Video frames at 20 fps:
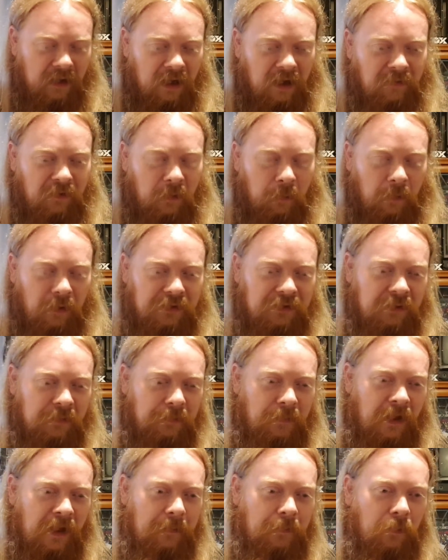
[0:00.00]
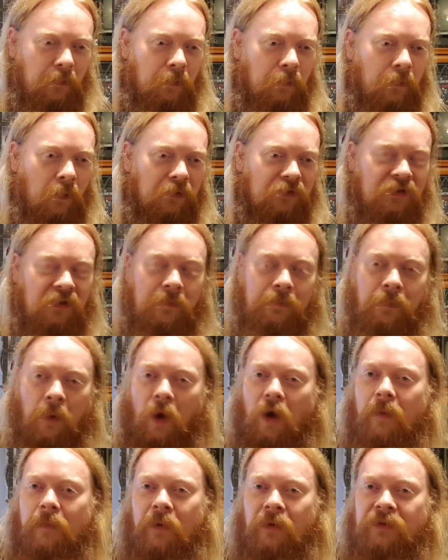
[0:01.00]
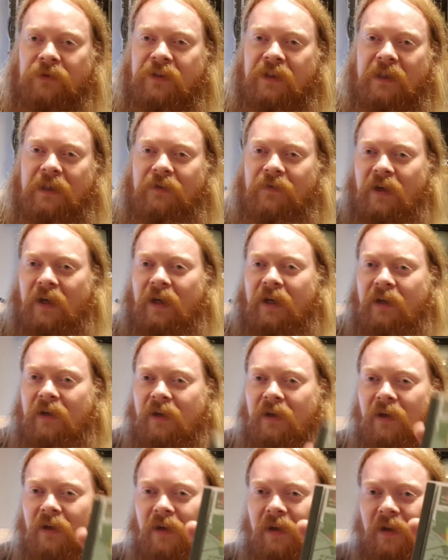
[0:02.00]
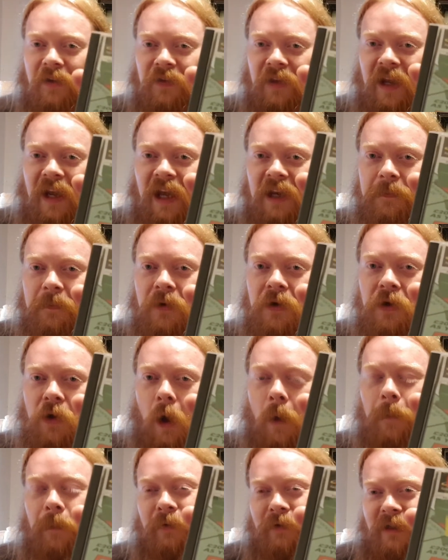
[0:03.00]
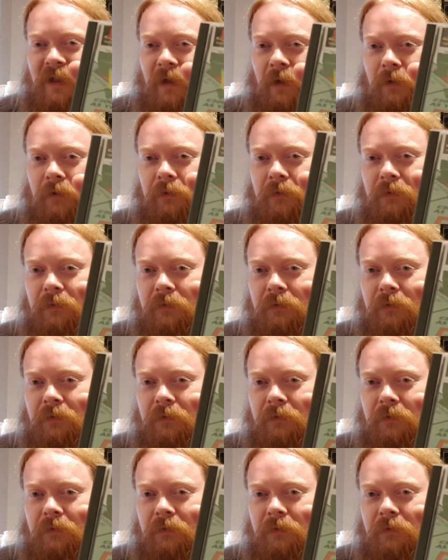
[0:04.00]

if it wasn't people watching Bottom on TV, they had Monopoly on.